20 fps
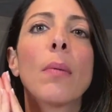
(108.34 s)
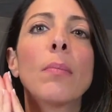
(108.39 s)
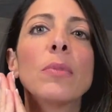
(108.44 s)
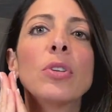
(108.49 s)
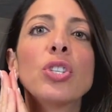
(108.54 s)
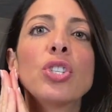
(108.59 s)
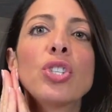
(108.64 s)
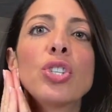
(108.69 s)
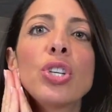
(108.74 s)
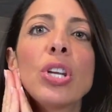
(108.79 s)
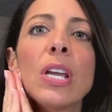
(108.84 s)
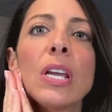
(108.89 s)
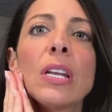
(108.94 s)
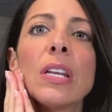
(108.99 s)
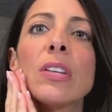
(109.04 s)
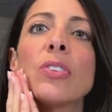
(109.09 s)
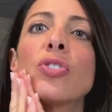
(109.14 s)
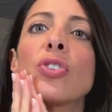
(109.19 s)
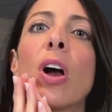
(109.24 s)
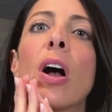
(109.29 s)

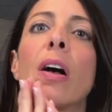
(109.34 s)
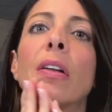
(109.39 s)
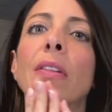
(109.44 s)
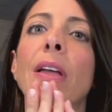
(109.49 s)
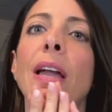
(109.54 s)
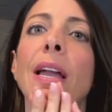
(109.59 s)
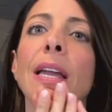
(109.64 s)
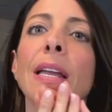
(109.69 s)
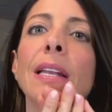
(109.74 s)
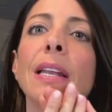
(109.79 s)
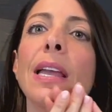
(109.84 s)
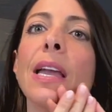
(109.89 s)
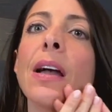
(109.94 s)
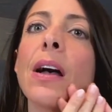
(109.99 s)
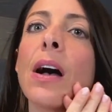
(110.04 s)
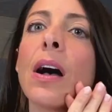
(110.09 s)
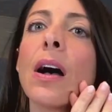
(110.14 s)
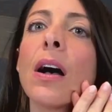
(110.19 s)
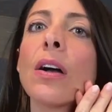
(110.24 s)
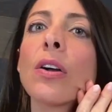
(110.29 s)
Chin and
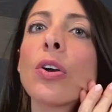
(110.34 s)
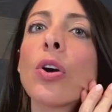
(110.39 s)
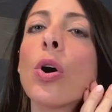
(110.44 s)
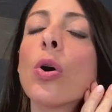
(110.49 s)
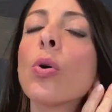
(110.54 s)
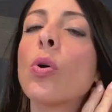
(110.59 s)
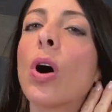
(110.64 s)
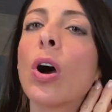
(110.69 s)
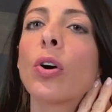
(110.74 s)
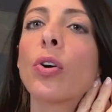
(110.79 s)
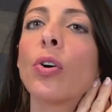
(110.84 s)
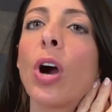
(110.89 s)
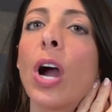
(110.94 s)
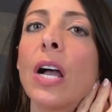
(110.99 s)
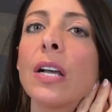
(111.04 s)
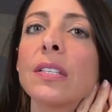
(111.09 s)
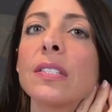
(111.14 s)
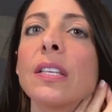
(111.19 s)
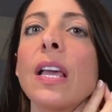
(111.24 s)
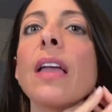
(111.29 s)
jawline go
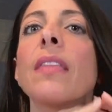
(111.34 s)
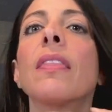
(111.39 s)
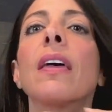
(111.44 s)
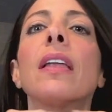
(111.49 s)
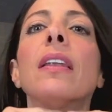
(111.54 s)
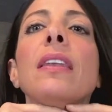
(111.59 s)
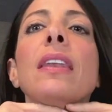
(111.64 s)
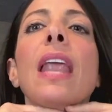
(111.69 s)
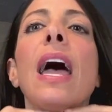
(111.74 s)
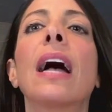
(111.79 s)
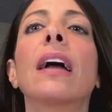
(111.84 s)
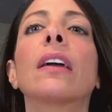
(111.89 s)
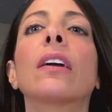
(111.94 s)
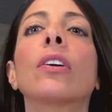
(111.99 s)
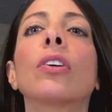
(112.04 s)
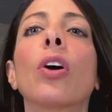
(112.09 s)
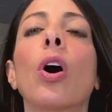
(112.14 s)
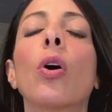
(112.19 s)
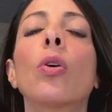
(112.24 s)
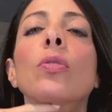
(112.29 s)
across, and then neck
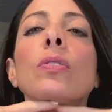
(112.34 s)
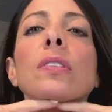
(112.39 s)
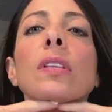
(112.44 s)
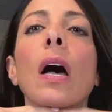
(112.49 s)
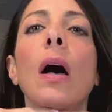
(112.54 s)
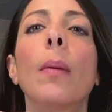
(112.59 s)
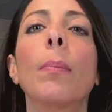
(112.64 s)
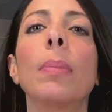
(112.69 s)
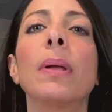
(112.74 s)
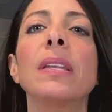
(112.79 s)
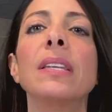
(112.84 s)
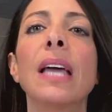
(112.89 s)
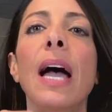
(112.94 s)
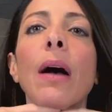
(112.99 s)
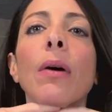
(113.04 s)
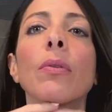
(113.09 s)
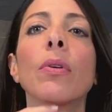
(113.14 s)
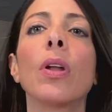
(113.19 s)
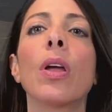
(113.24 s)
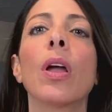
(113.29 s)
goes up and
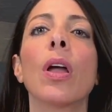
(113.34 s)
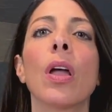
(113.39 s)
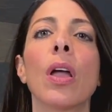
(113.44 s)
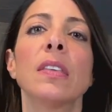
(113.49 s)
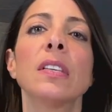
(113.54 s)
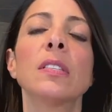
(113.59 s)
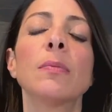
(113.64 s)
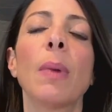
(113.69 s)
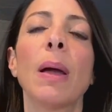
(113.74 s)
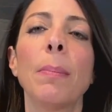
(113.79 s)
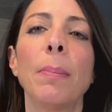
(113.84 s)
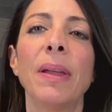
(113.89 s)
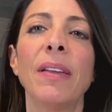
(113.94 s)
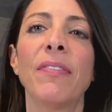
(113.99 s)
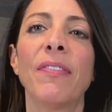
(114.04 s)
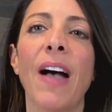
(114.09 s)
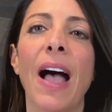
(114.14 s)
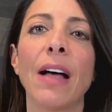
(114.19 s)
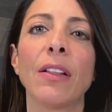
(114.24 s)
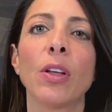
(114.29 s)
down. This might be
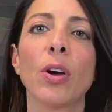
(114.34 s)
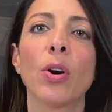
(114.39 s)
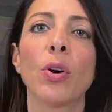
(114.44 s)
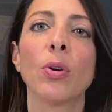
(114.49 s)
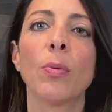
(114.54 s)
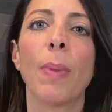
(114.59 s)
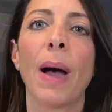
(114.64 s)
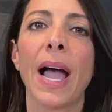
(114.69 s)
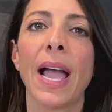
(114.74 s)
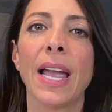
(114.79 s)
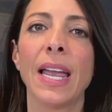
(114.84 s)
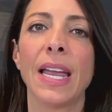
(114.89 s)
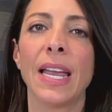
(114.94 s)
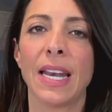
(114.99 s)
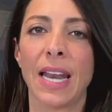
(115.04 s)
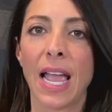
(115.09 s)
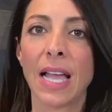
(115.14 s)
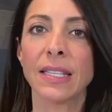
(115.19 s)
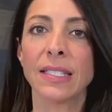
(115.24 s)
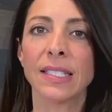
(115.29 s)
followed by
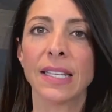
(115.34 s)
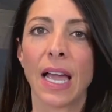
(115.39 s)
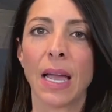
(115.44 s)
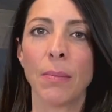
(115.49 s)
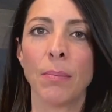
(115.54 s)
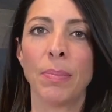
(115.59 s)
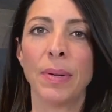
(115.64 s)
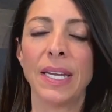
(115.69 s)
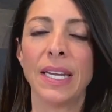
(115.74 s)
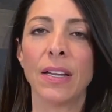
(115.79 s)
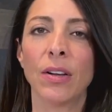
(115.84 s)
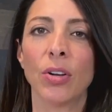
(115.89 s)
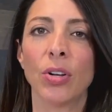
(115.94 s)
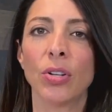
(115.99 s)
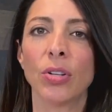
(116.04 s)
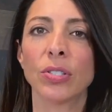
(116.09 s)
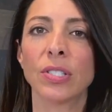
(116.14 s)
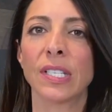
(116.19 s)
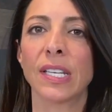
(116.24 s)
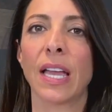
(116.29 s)
an enzyme
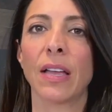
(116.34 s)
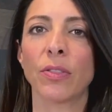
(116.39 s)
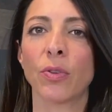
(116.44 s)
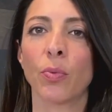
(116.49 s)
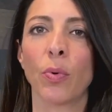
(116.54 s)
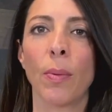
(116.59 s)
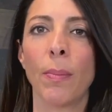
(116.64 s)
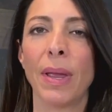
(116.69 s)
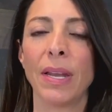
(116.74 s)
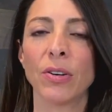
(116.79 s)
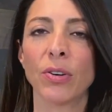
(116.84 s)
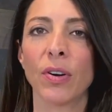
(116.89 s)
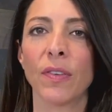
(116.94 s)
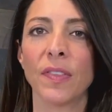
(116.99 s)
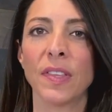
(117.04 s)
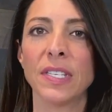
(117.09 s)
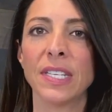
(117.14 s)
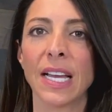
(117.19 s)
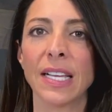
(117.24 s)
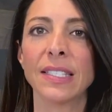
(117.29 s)
peel to get the remainder
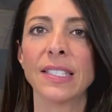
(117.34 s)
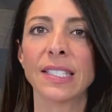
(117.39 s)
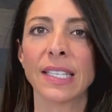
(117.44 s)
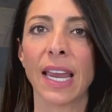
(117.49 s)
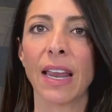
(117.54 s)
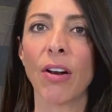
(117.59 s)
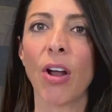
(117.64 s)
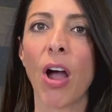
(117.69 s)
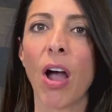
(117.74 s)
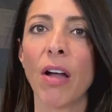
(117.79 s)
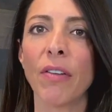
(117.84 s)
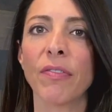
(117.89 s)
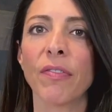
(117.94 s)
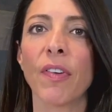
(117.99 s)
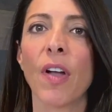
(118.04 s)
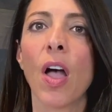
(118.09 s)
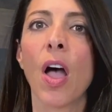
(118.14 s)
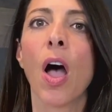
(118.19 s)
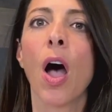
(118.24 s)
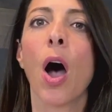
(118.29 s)
of the dead skin off,
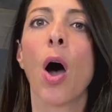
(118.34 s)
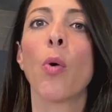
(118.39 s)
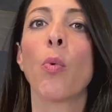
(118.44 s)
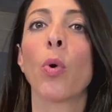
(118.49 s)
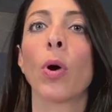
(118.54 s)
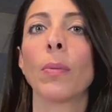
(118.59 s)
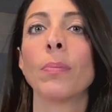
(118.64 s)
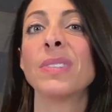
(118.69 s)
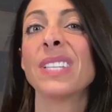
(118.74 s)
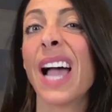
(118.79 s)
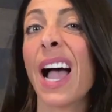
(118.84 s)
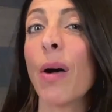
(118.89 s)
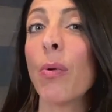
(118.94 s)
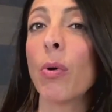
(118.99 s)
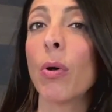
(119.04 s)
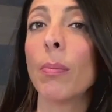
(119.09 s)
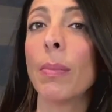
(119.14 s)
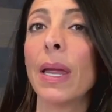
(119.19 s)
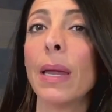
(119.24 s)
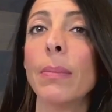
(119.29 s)
a warm
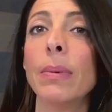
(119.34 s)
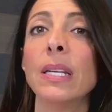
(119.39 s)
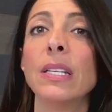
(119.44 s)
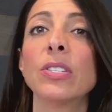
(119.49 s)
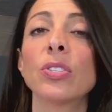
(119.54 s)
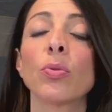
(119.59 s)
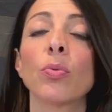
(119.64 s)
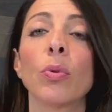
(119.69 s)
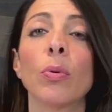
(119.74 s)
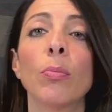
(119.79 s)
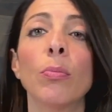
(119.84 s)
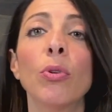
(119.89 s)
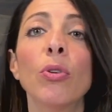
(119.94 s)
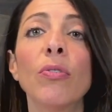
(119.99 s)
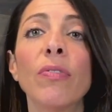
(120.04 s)
towel maybe to remove